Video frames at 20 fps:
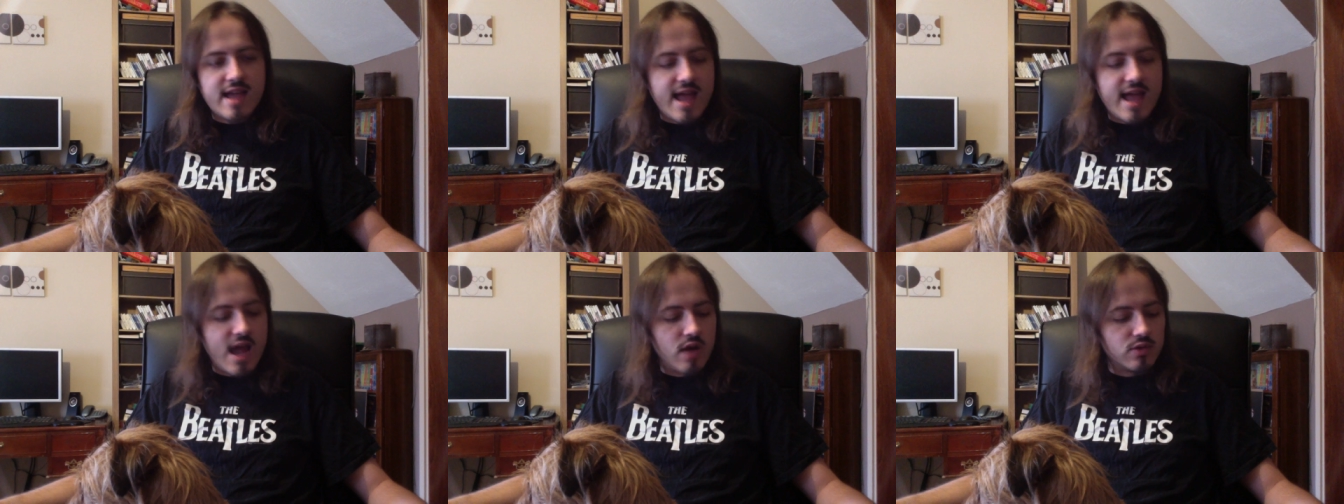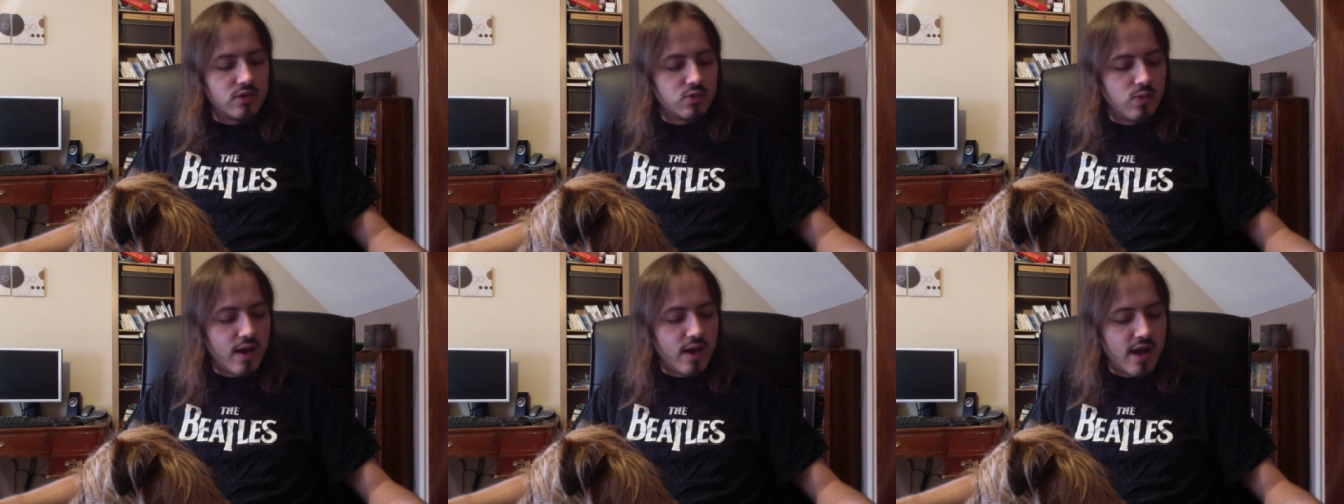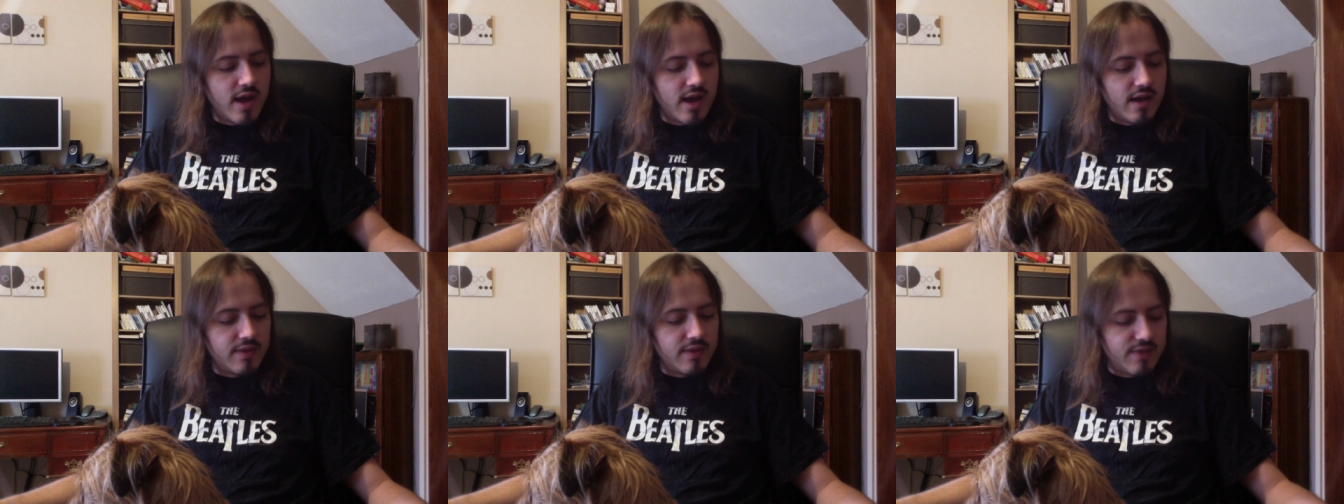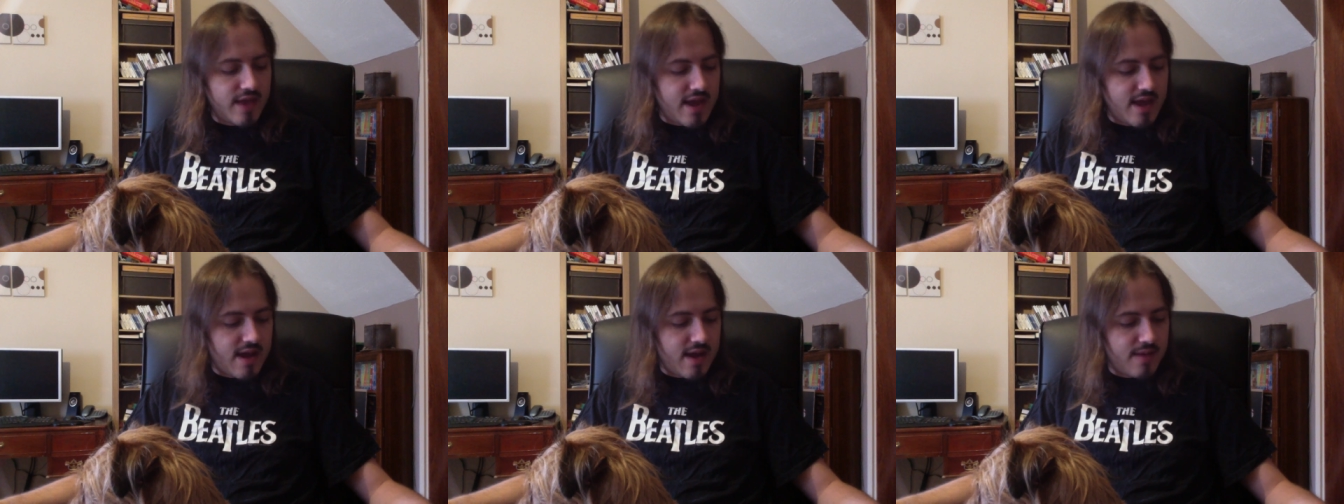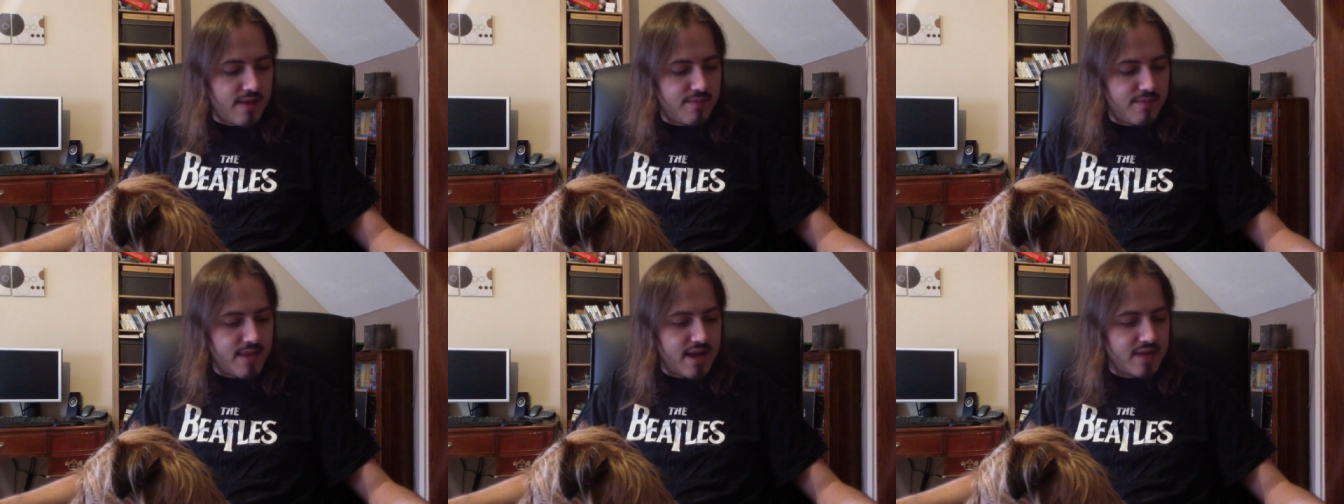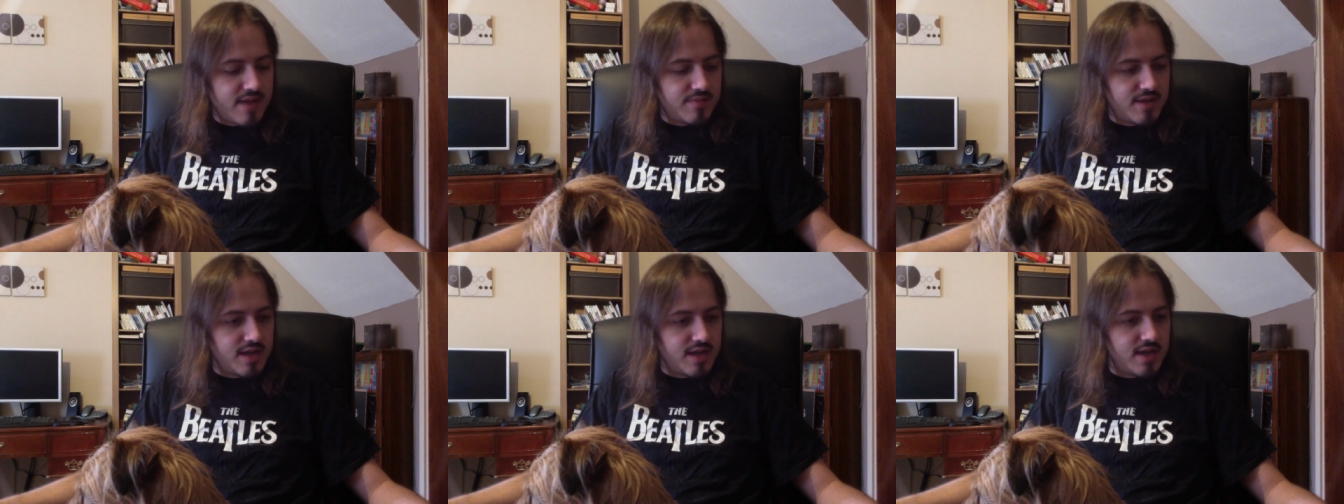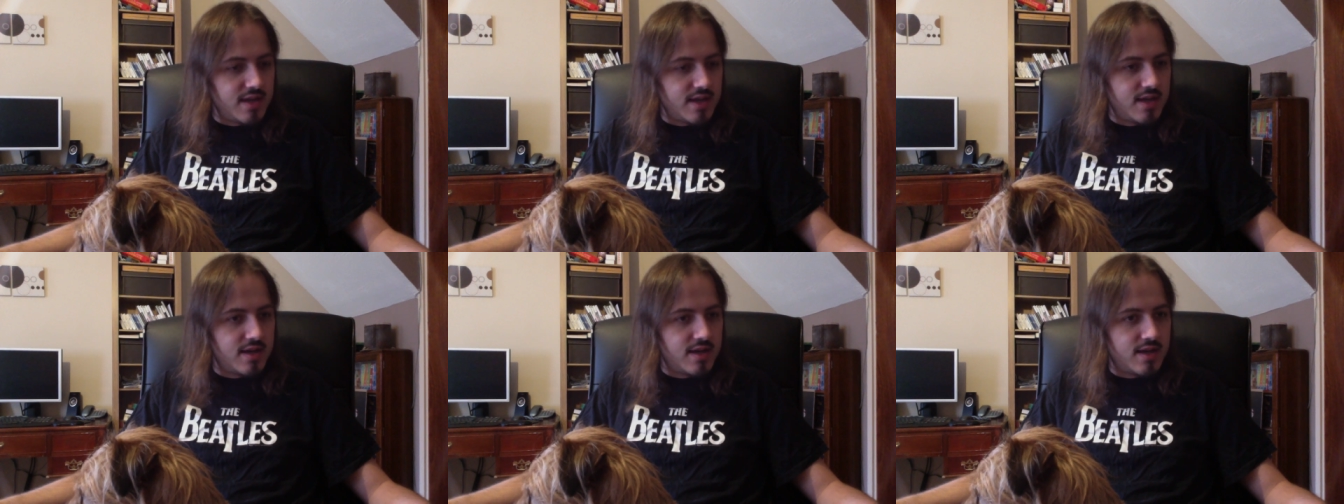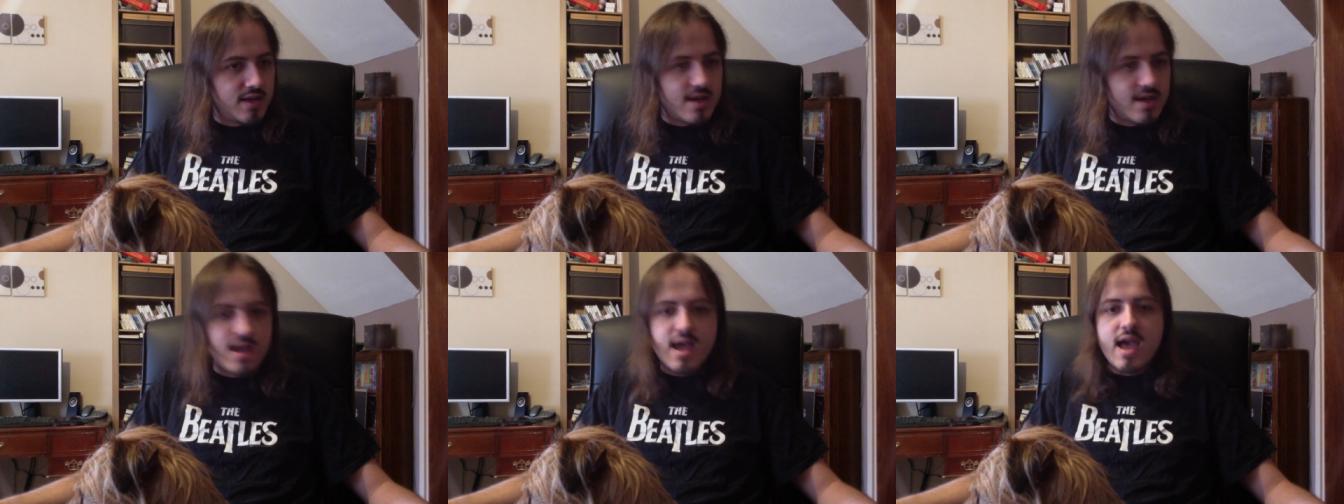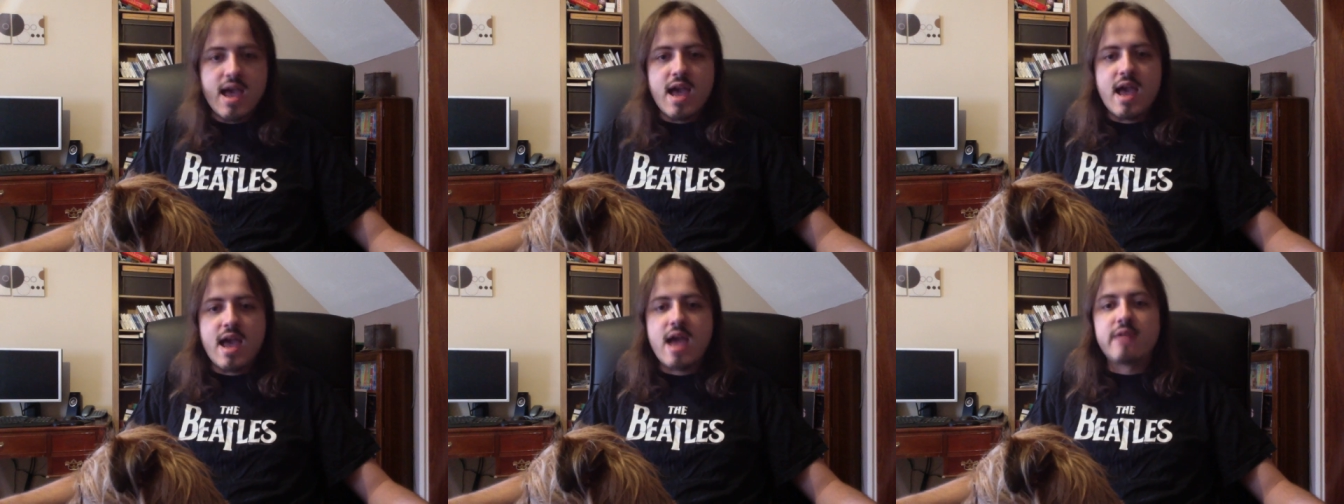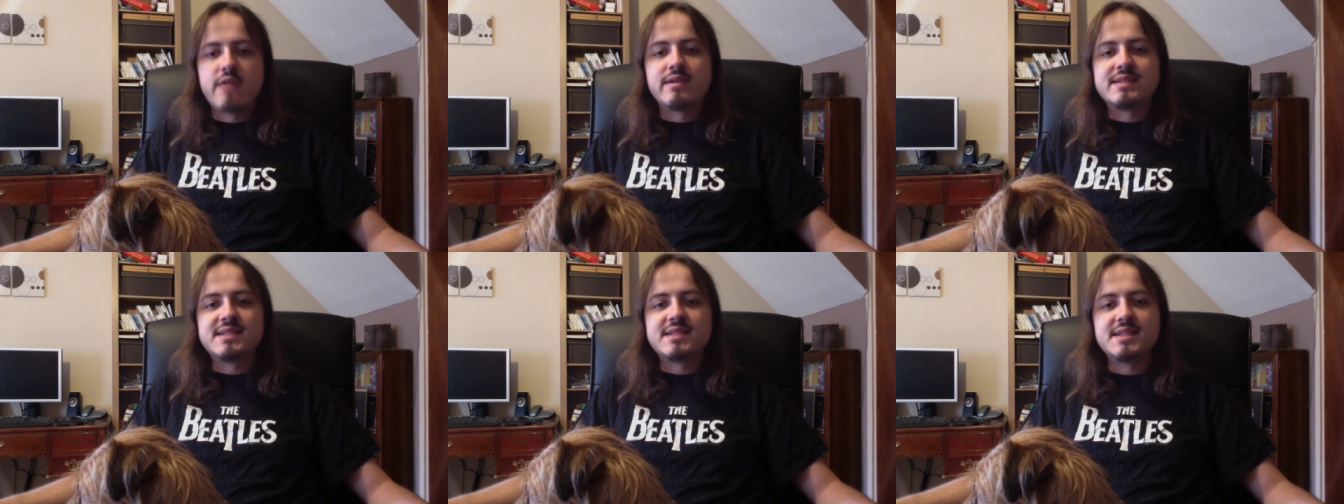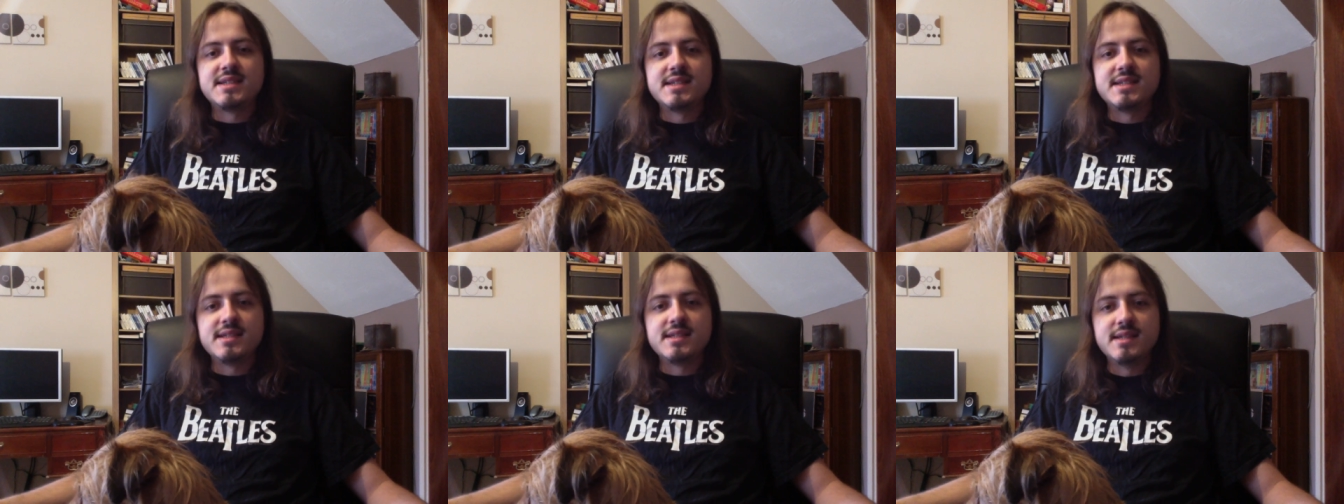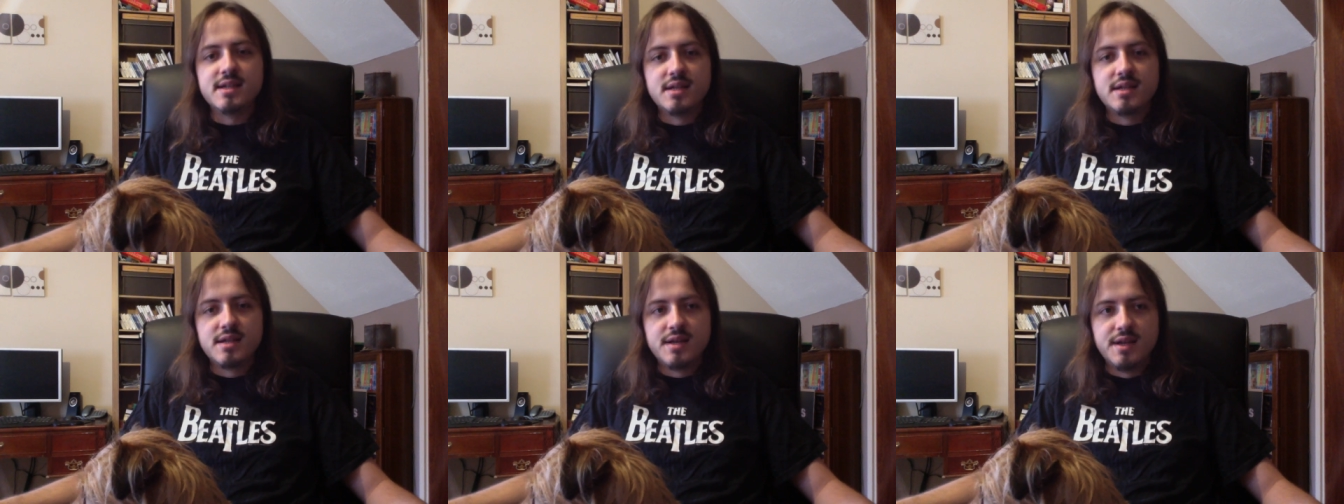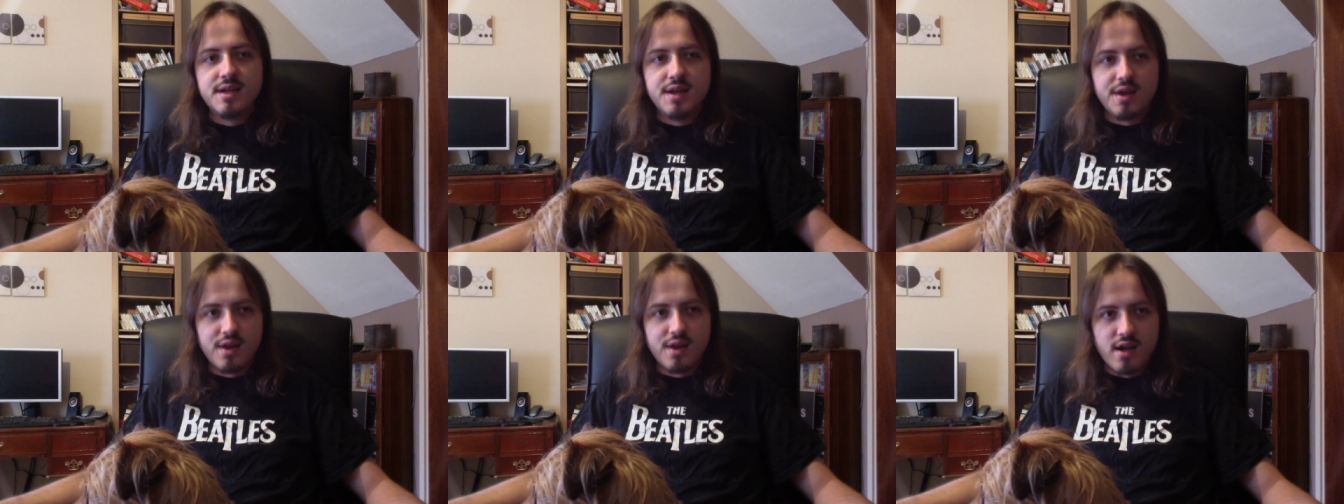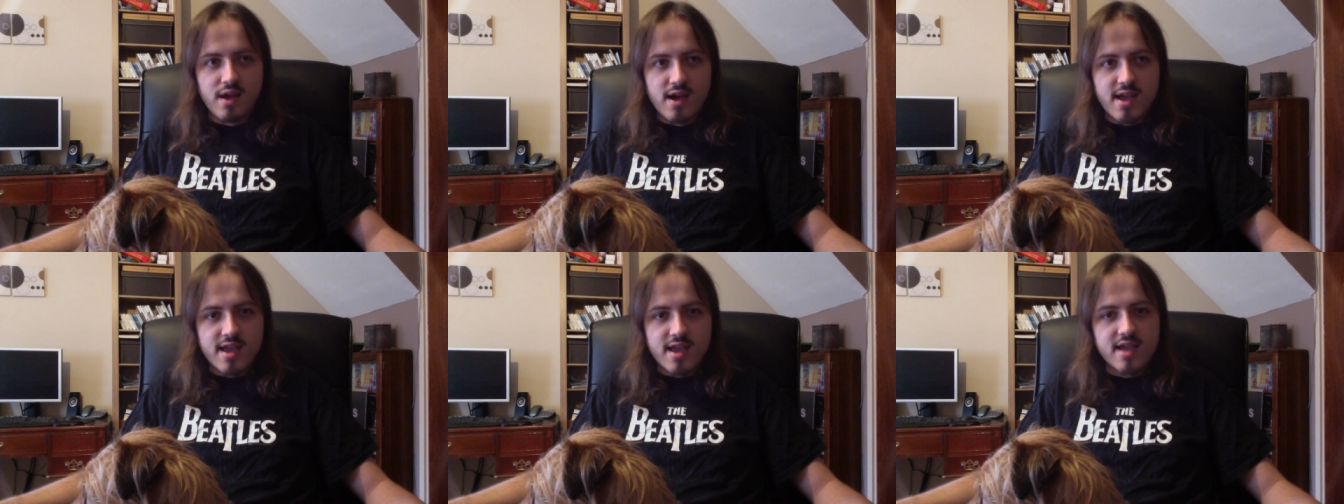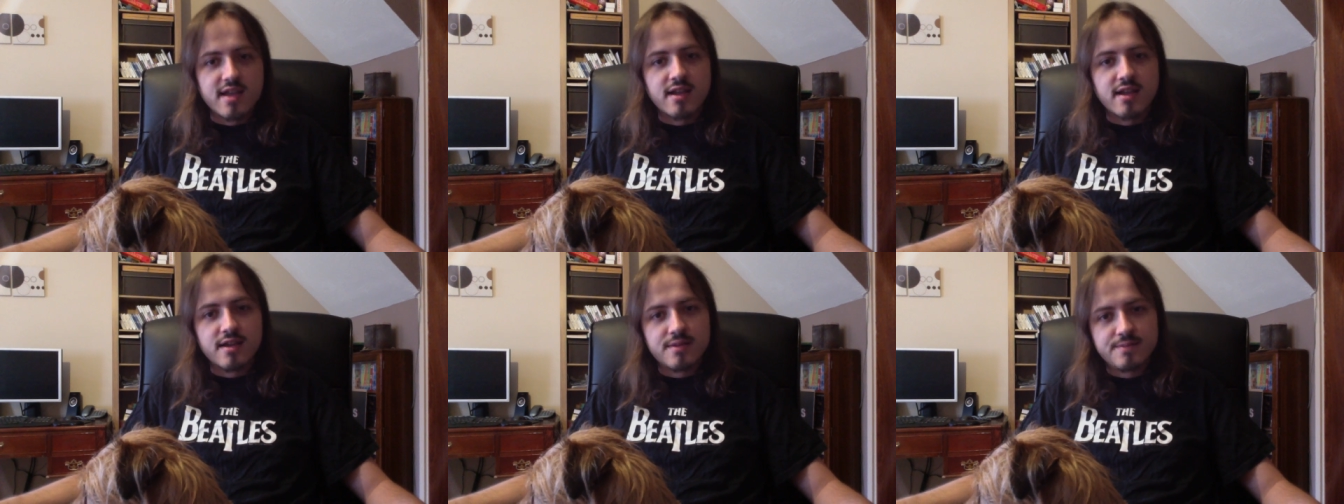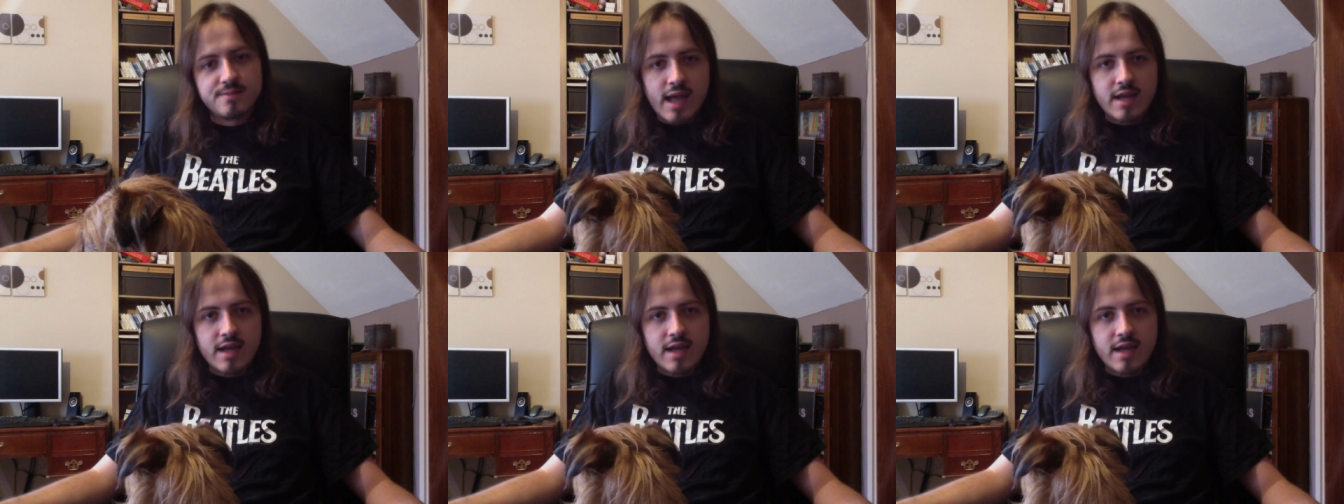out where there may be heresy lying.